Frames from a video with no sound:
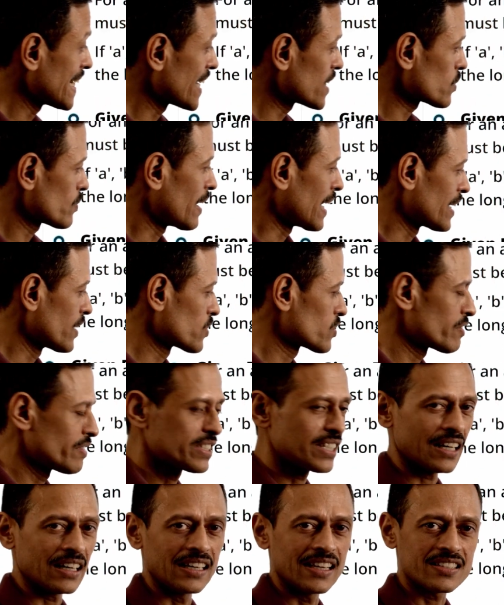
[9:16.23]
takes values
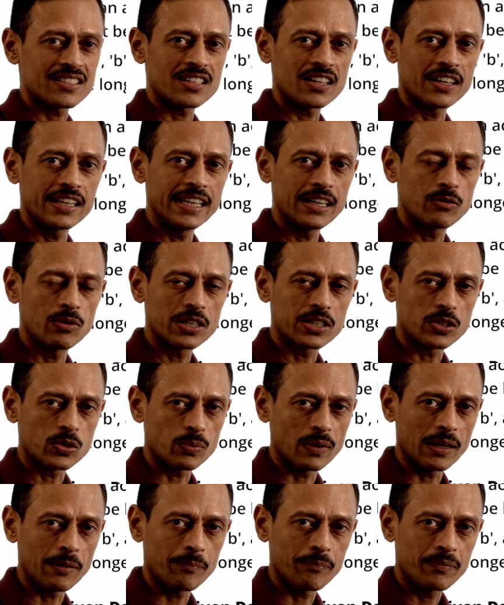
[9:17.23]
which are less than or equal to
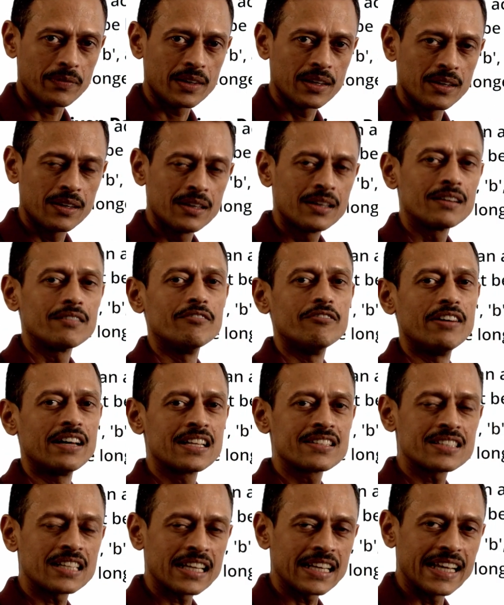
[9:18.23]
12. When
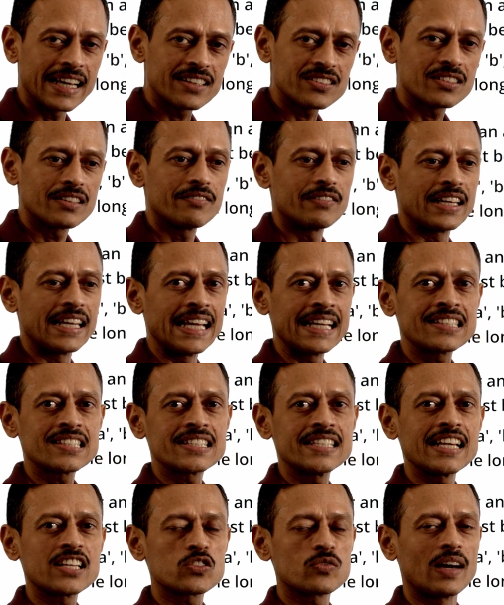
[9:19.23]
is it an X? When X
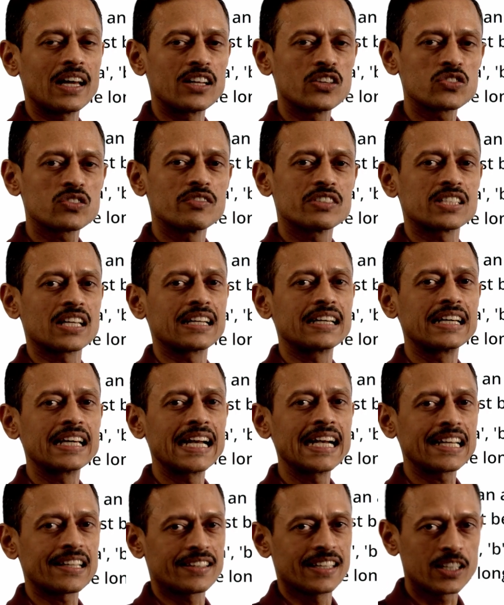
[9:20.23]
takes values which are
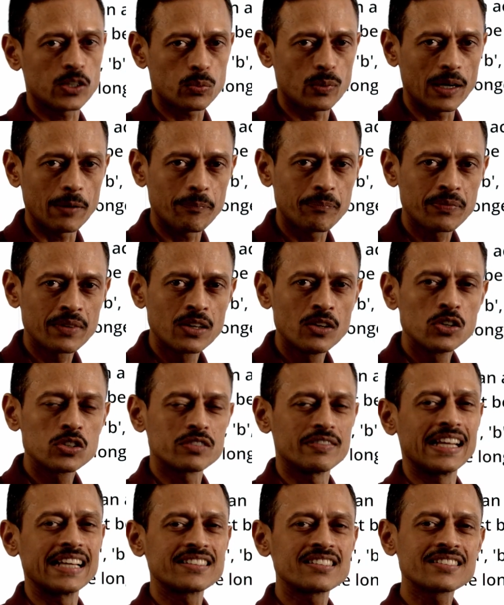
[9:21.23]
greater than 12. So
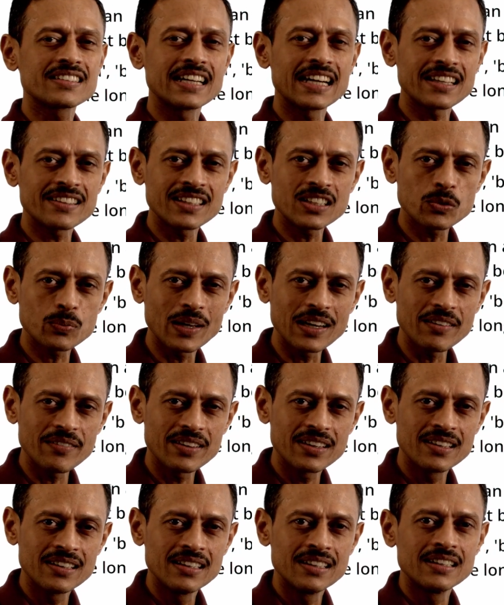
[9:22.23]
when X is greater than 12,
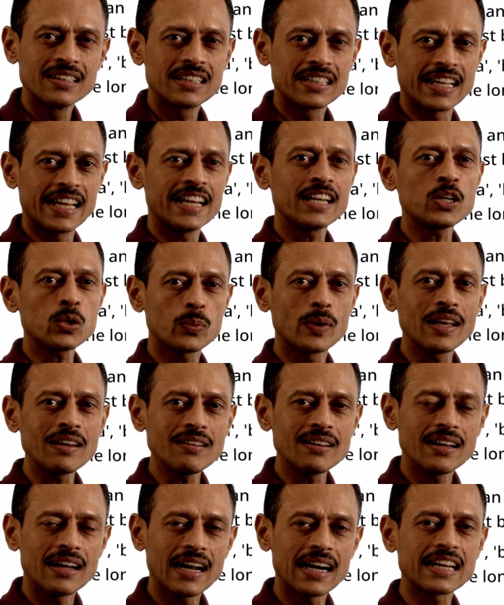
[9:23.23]
10, 12
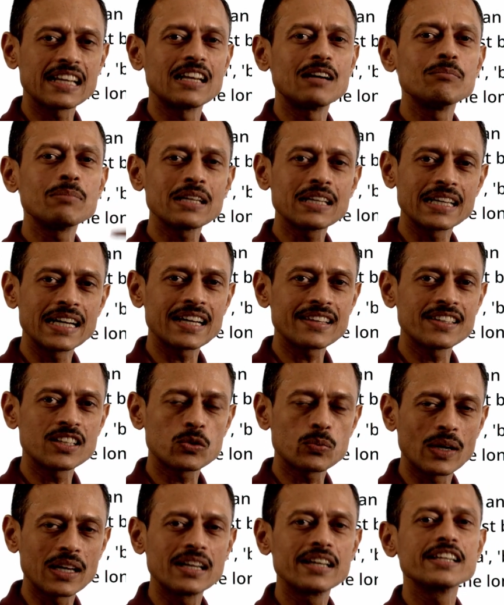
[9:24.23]
and a number greater
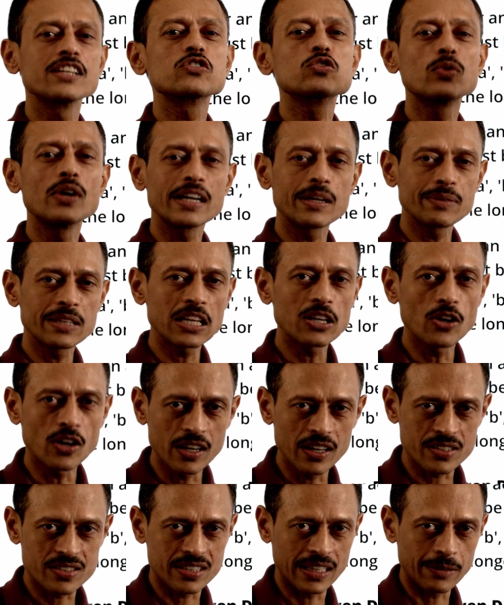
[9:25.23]
than 12 is going to be the
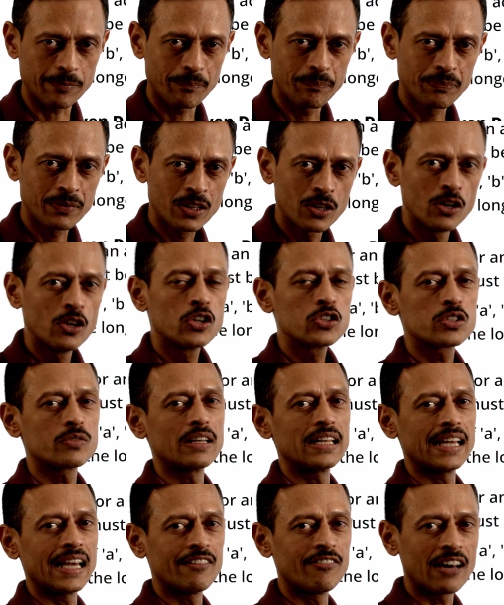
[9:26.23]
longest side. So
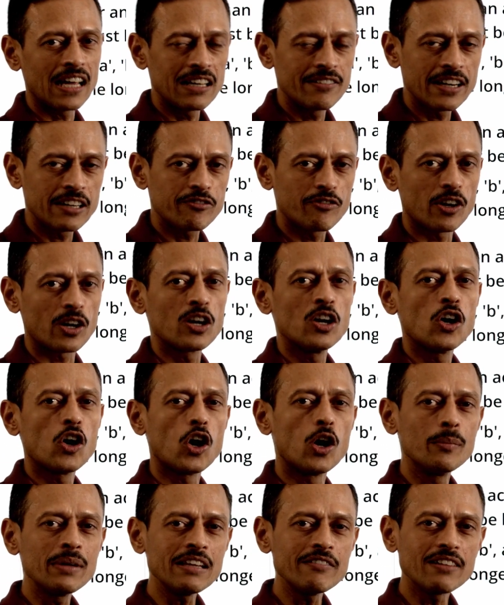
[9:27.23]
we'll evaluate for
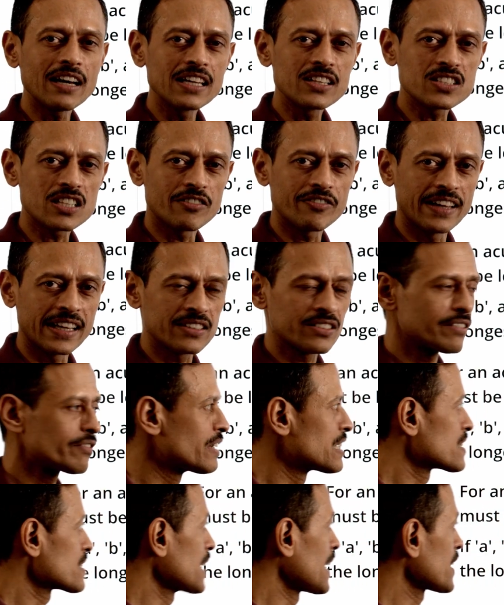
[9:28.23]
how many values of x
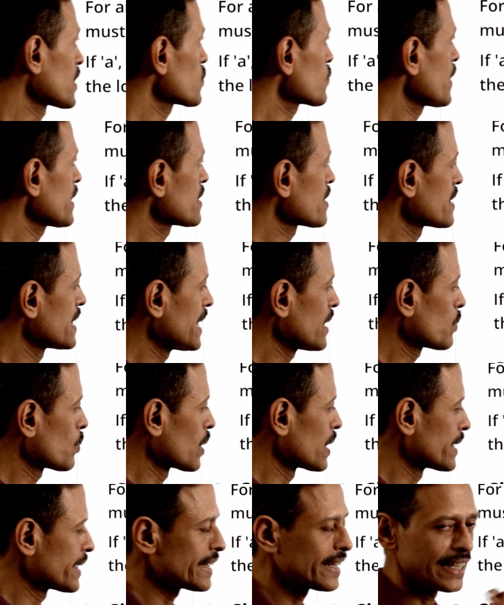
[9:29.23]
will satisfy this
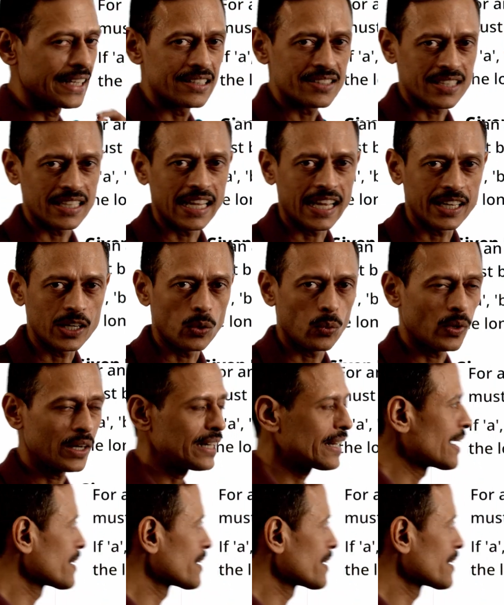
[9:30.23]
inequality in scenario 1